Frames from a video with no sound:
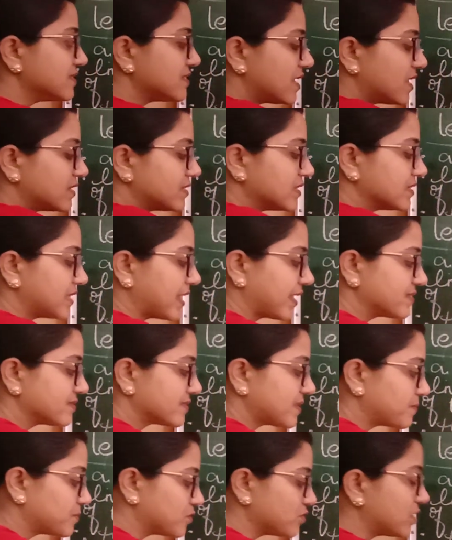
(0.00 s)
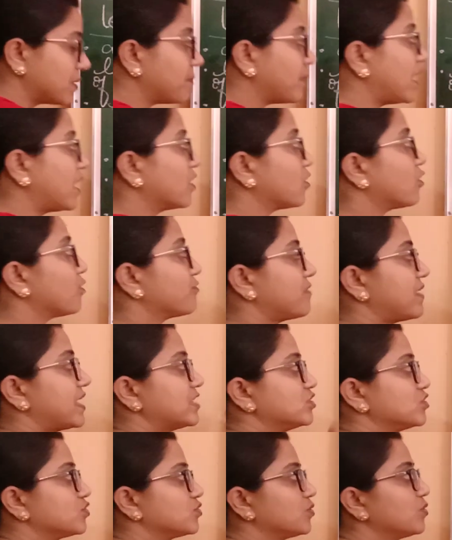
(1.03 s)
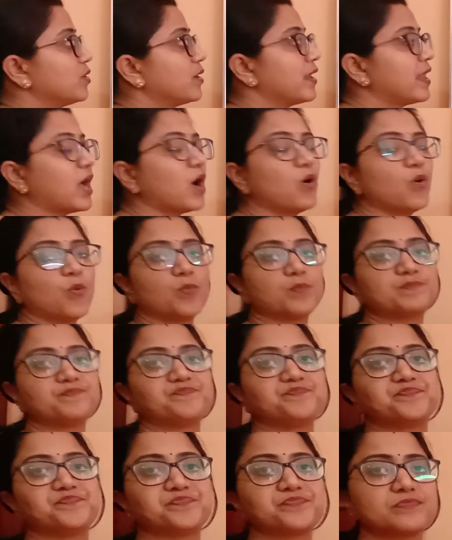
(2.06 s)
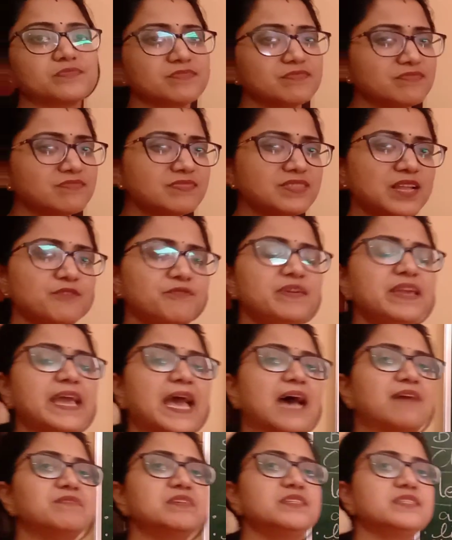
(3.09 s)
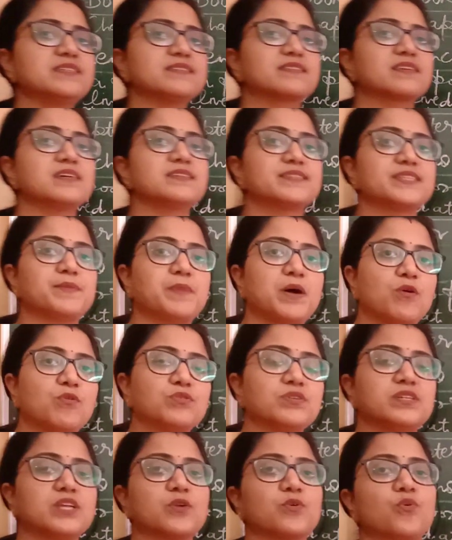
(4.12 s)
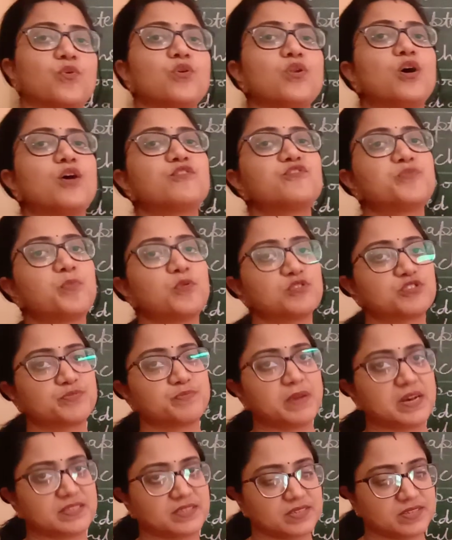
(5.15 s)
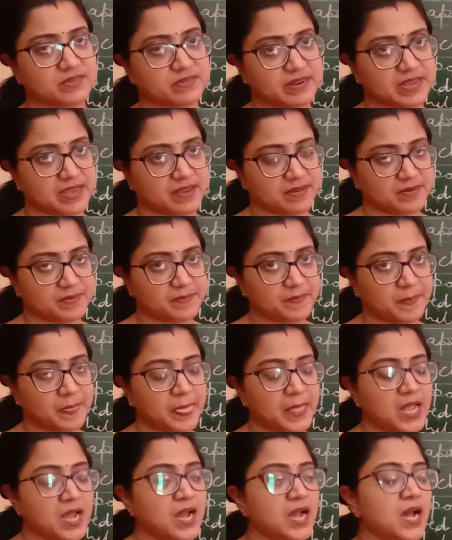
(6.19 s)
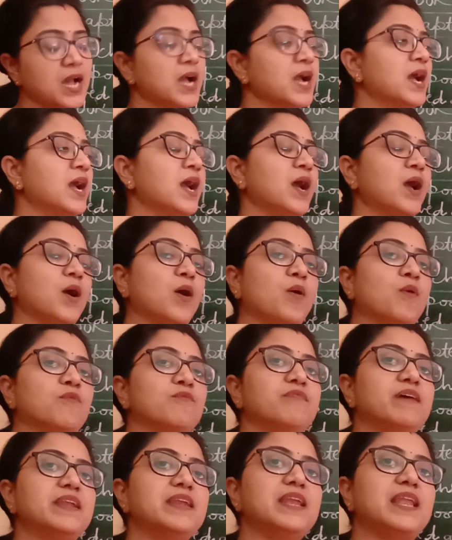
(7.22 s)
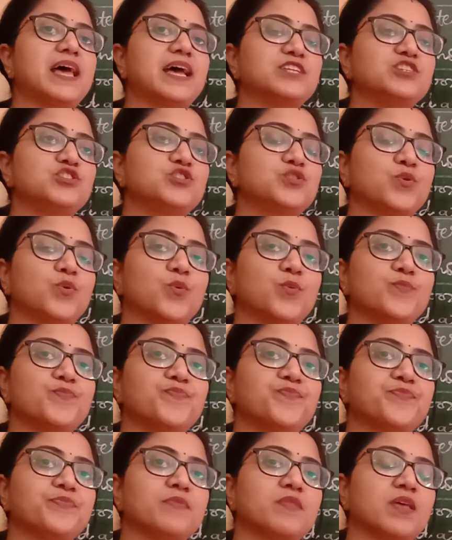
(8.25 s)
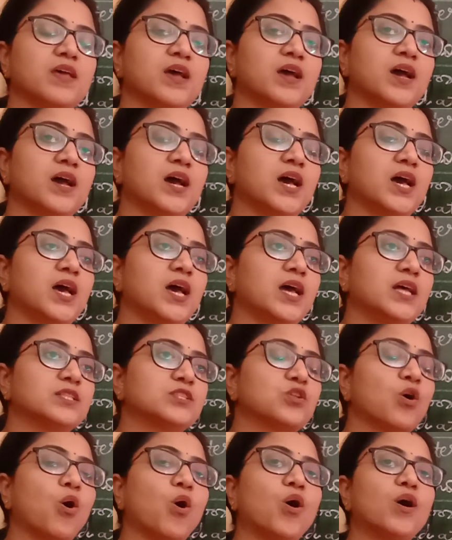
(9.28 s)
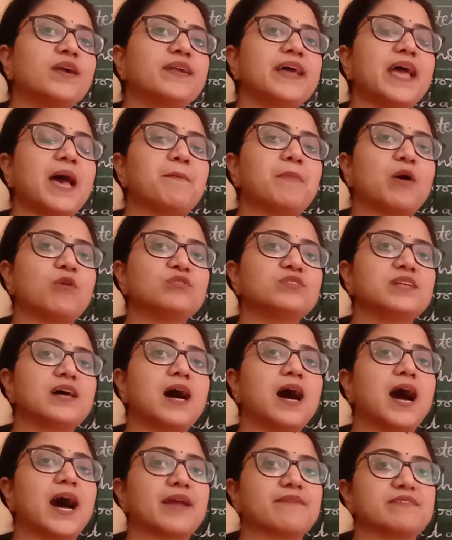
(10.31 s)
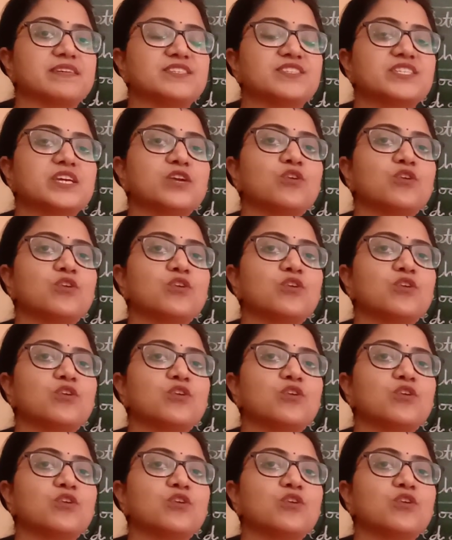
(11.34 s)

are the things up to the mark of Lancho. Now, we haven't discussed about the role of Postmaster here. When Lancho thought about the harvesting